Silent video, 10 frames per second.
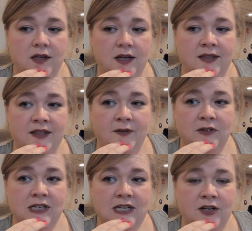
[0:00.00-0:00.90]
I'd love
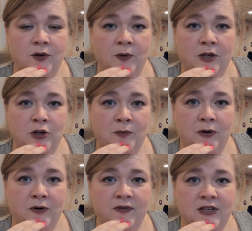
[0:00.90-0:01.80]
to hear what your
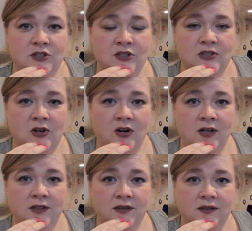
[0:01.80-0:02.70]
motivations
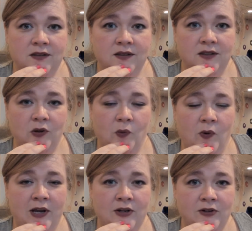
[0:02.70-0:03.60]
are,
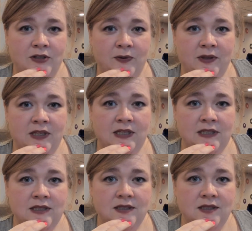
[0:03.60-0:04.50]
why you're doing
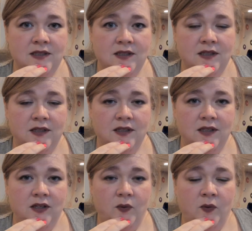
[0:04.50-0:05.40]
this,
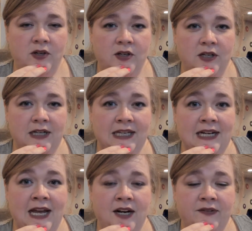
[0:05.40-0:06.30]
what you're going to get
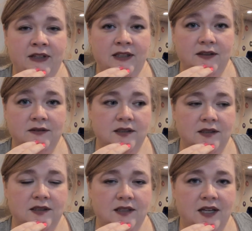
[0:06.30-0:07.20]
out of it.
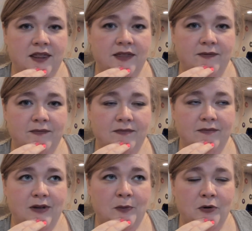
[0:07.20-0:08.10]
I
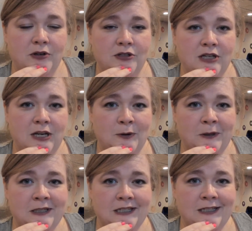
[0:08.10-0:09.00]
appreciate you
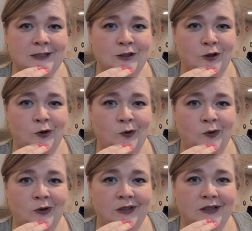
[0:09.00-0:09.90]
listening to
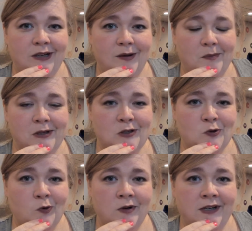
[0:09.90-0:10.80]
my
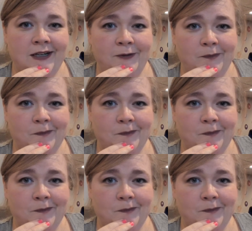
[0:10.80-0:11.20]
story.